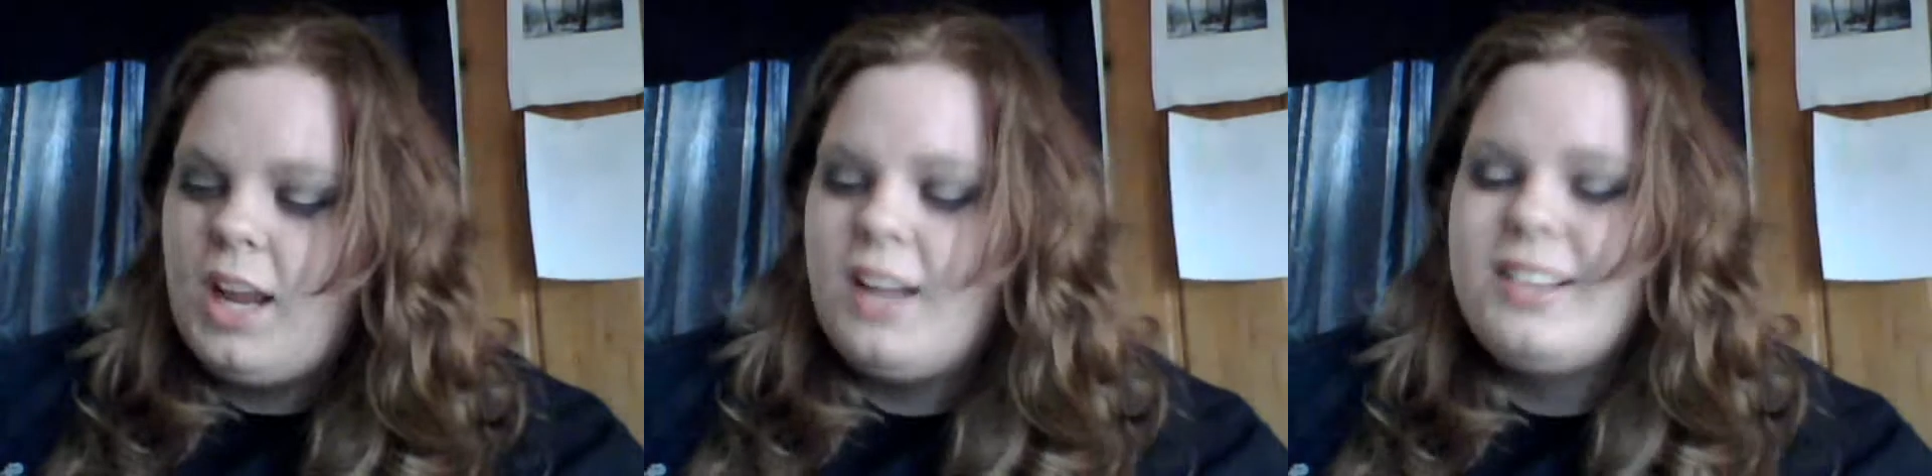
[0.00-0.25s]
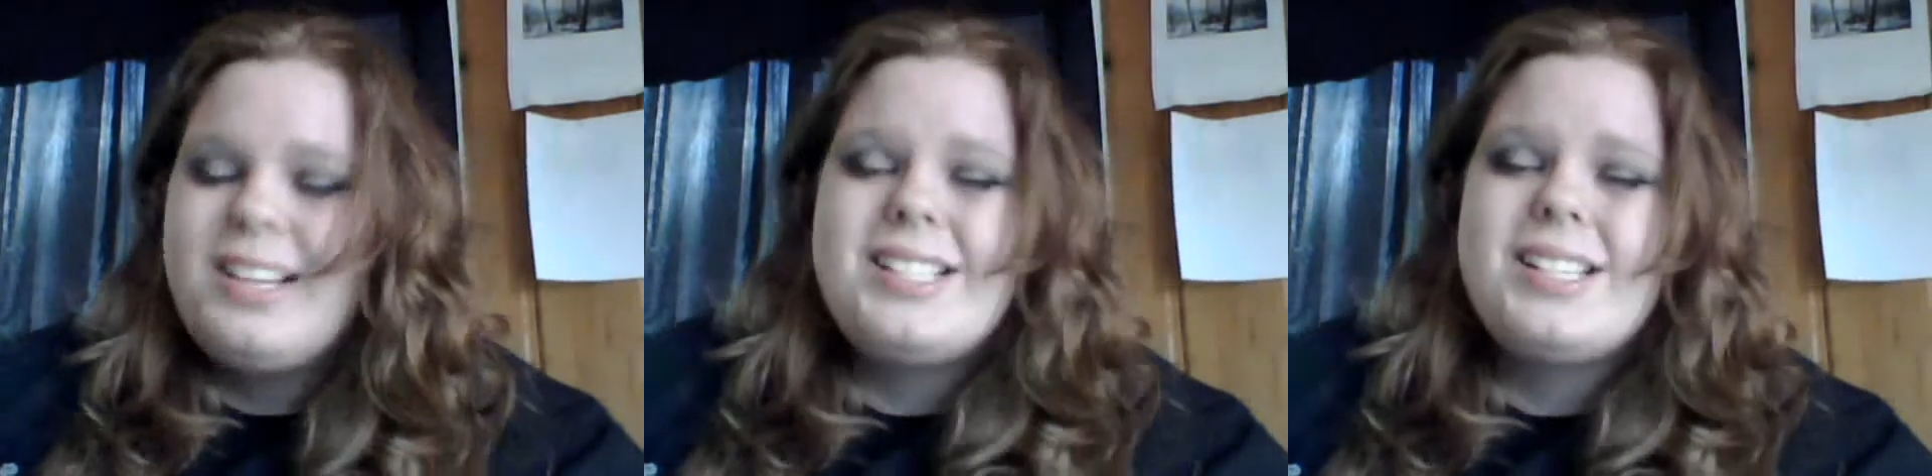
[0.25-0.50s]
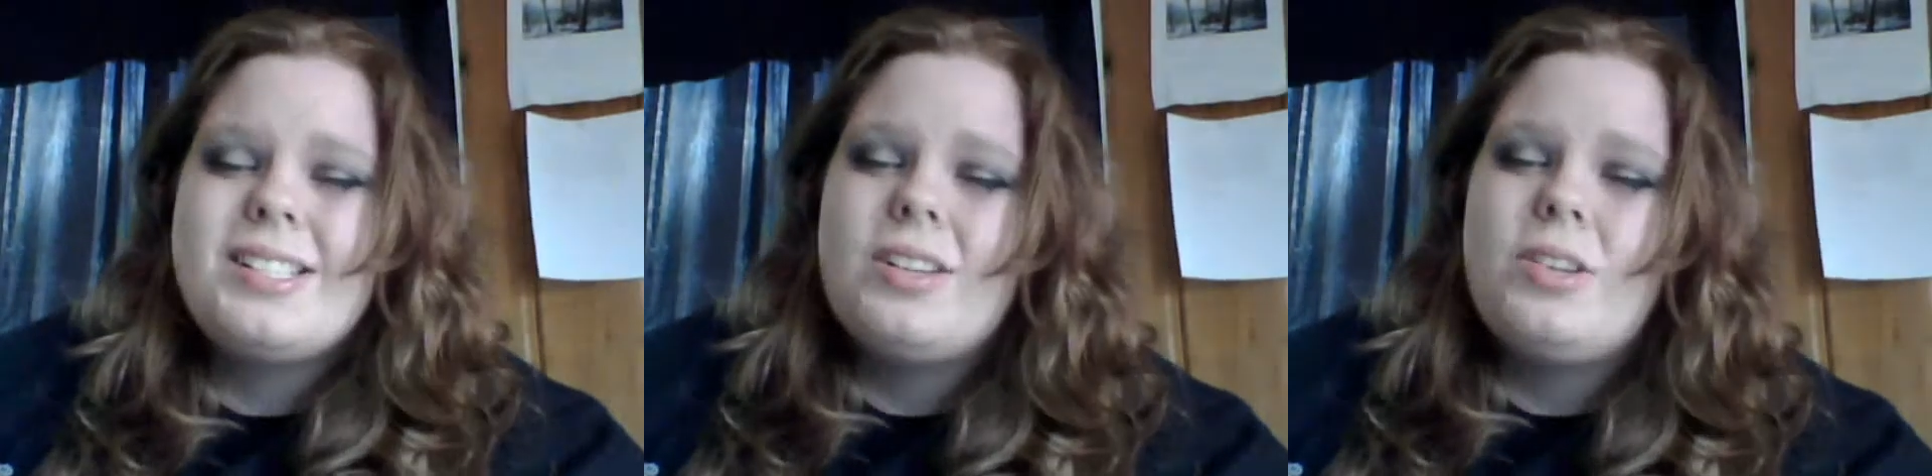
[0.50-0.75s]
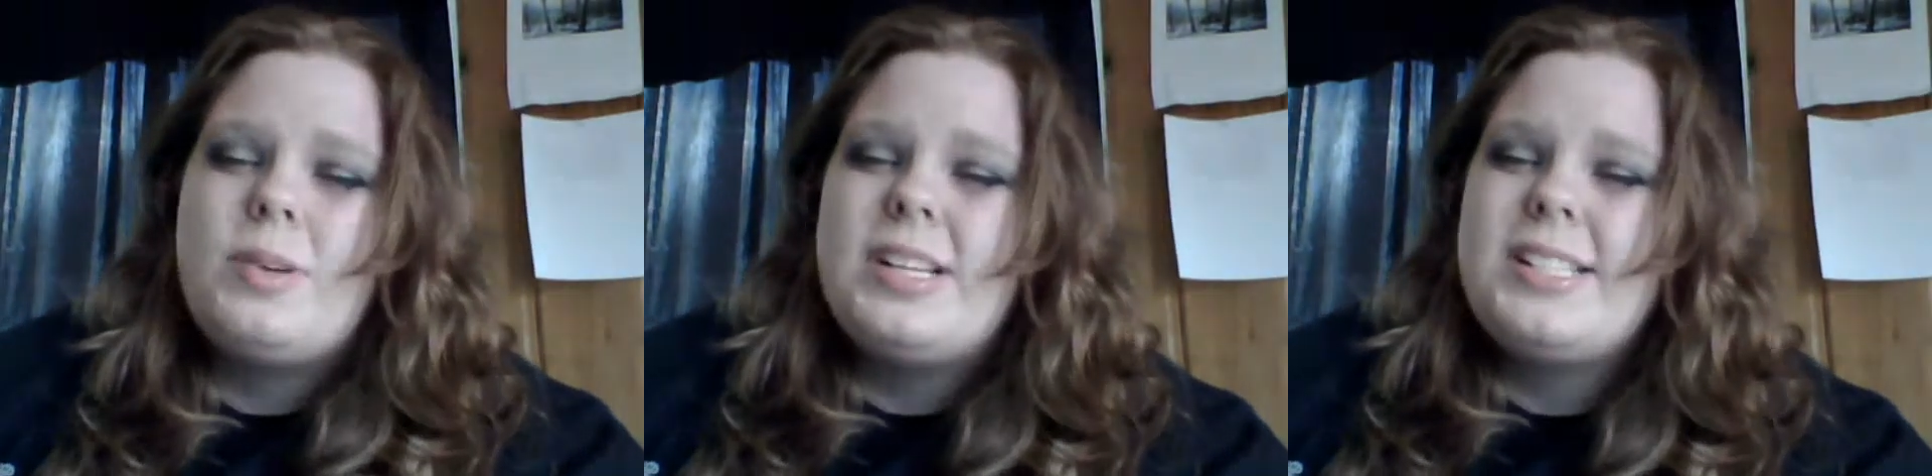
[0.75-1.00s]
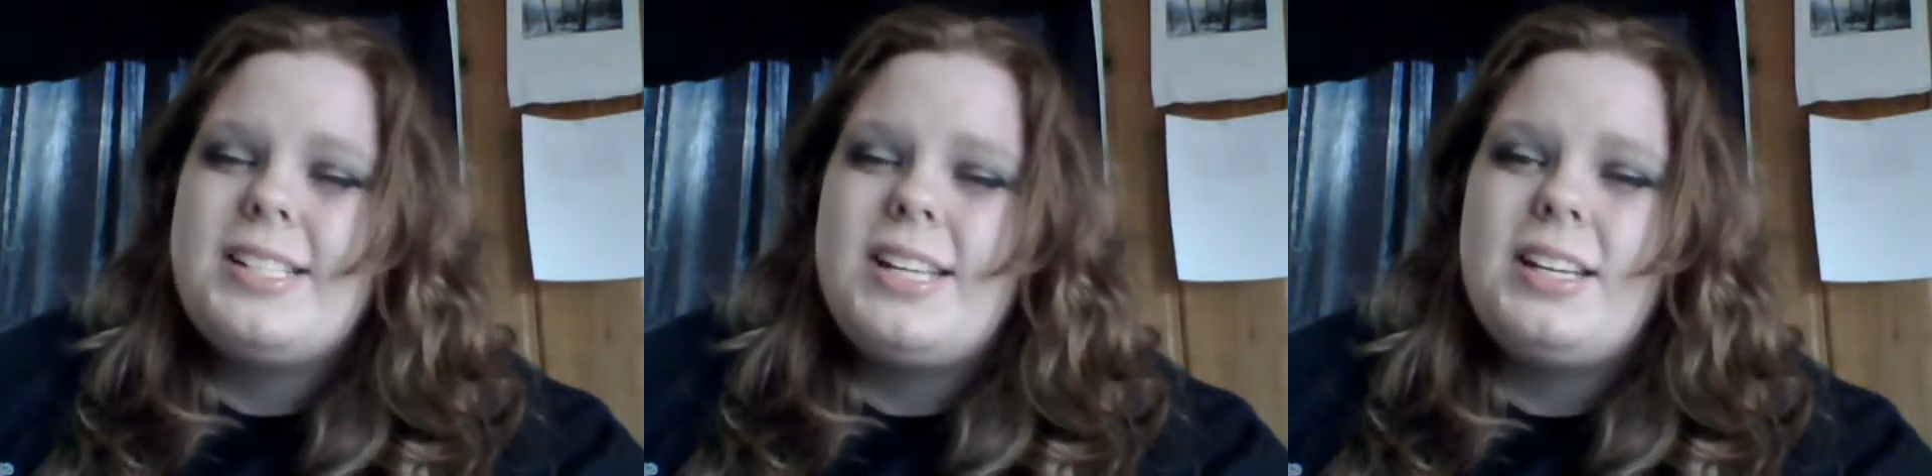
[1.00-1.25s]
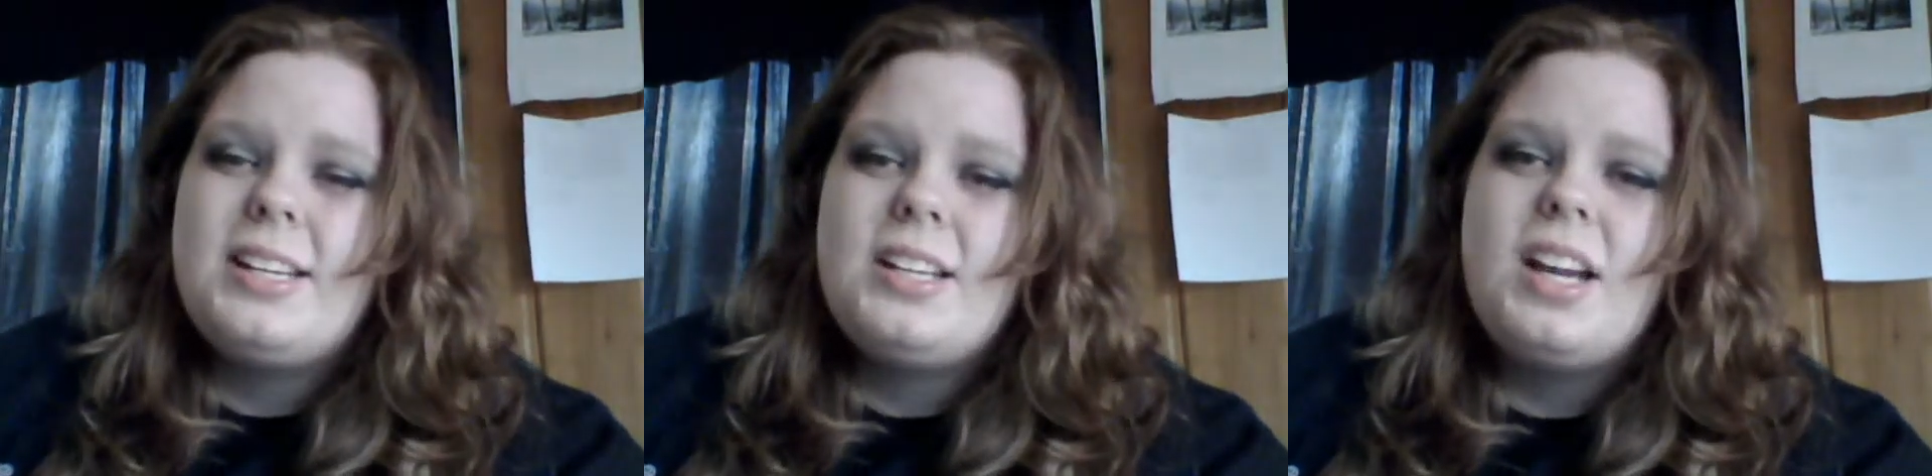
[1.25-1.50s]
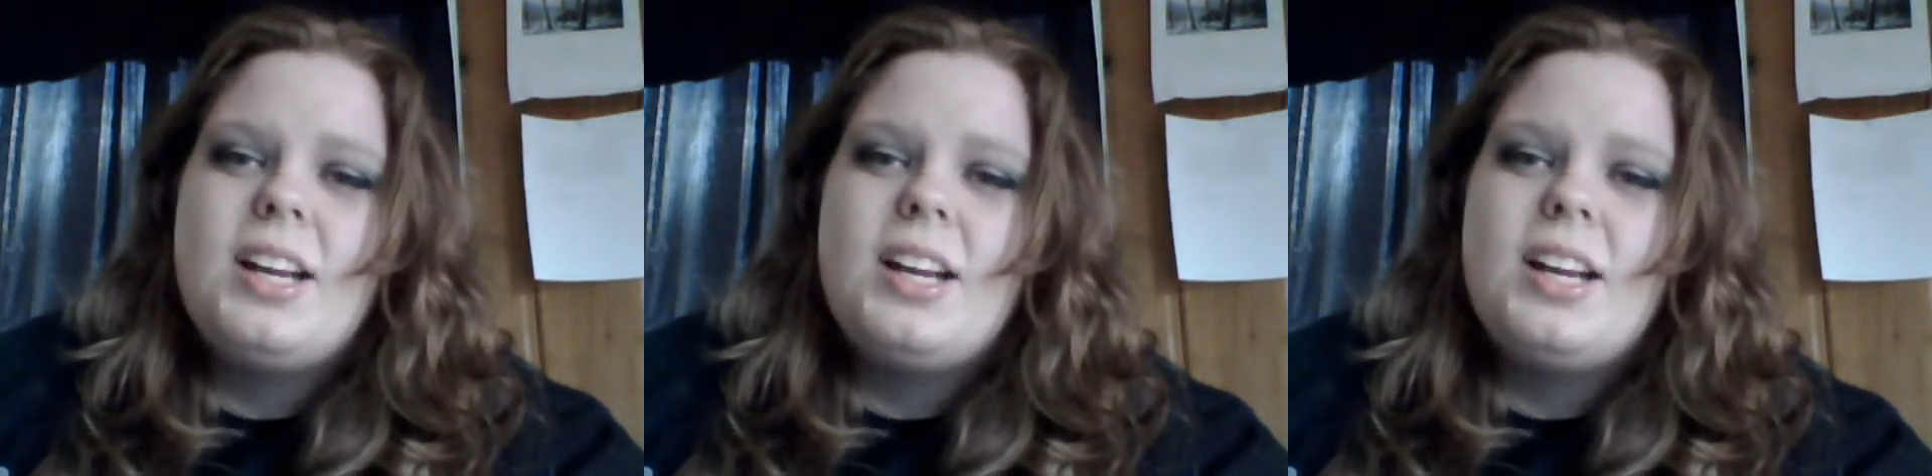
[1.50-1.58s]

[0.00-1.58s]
Unless it's otherwise stated.